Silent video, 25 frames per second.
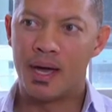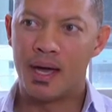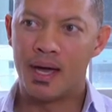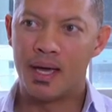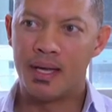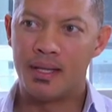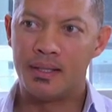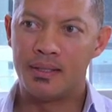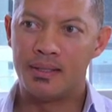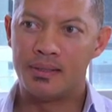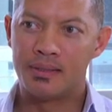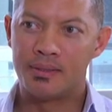
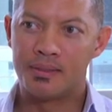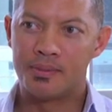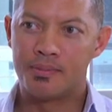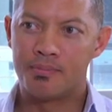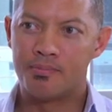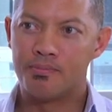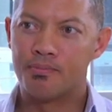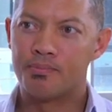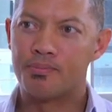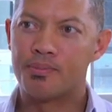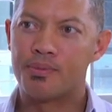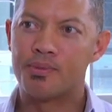and
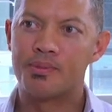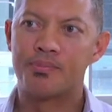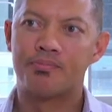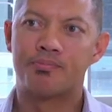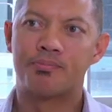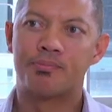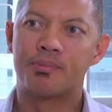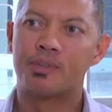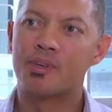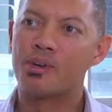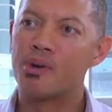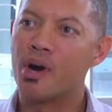
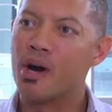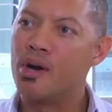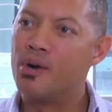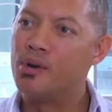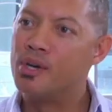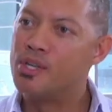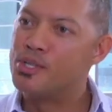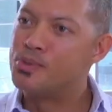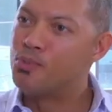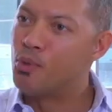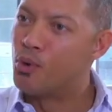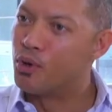grow
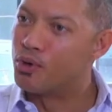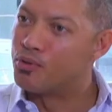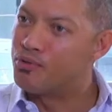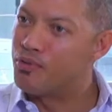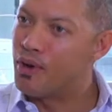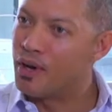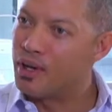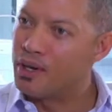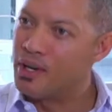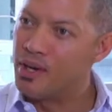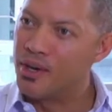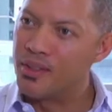his
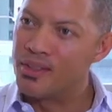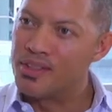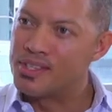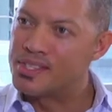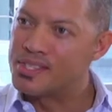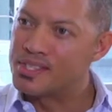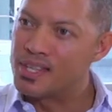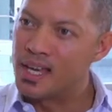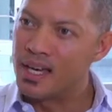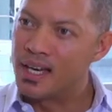portfolio on the